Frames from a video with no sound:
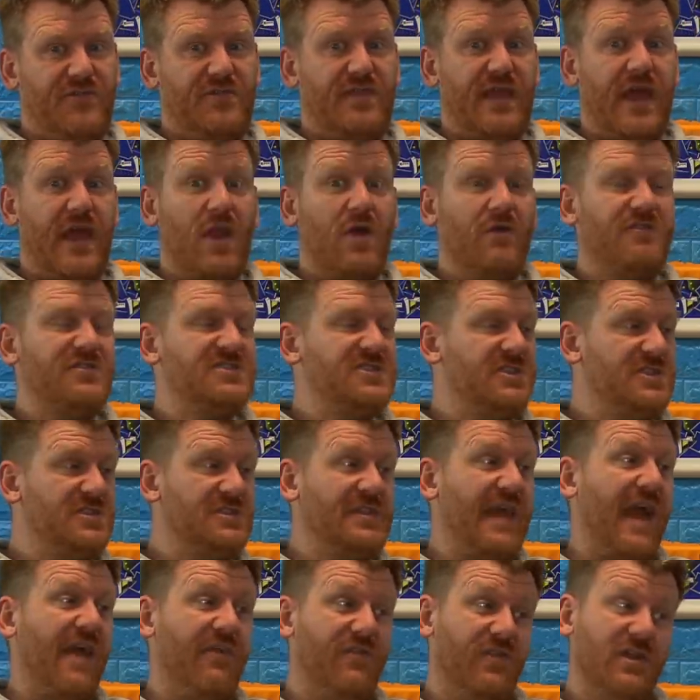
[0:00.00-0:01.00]

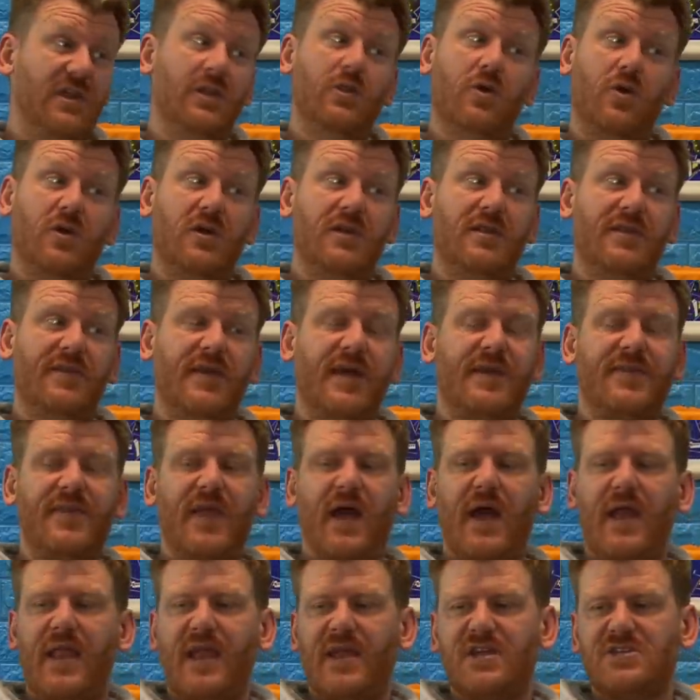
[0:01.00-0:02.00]
definitely looking in that
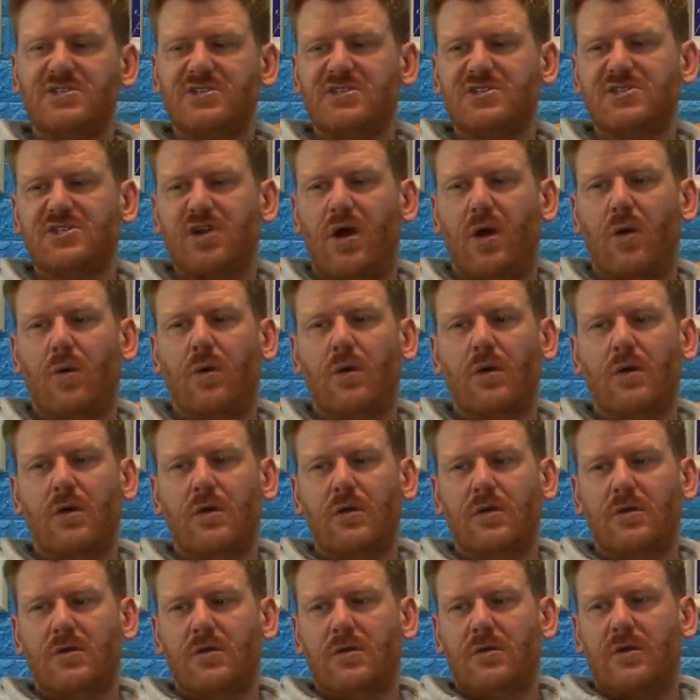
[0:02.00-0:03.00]
direction. So
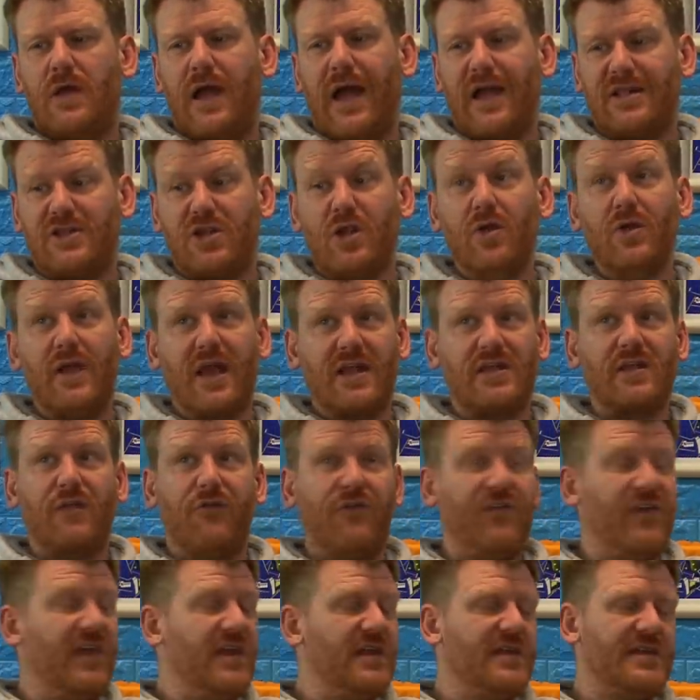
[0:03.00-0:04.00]
I do get the
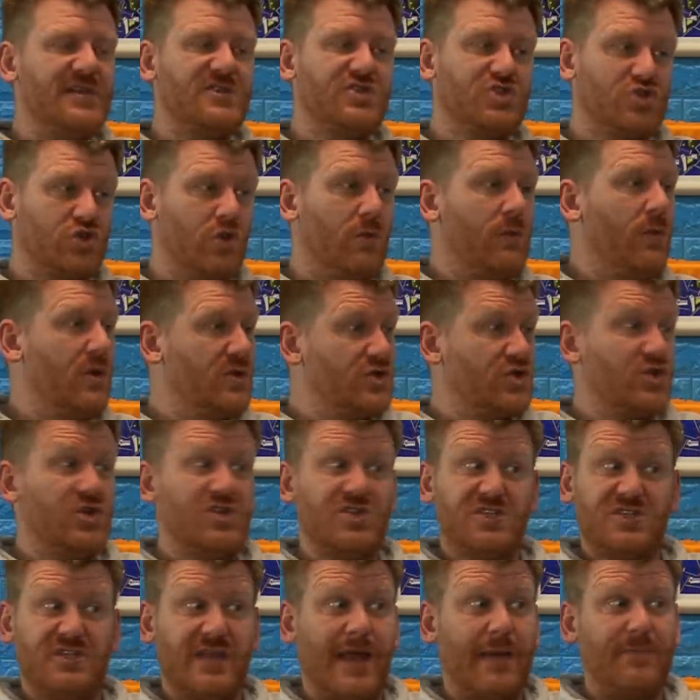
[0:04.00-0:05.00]
feeling that someone's
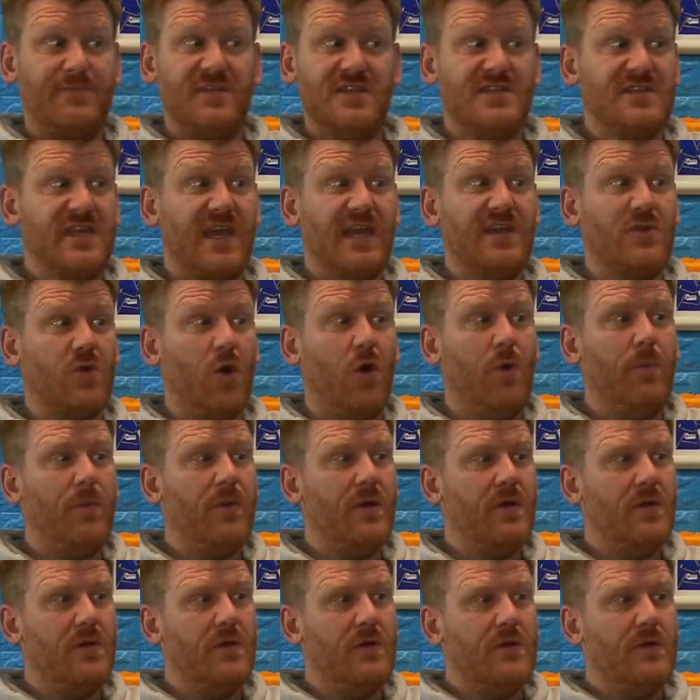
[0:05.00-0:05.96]
going to snap this kid up.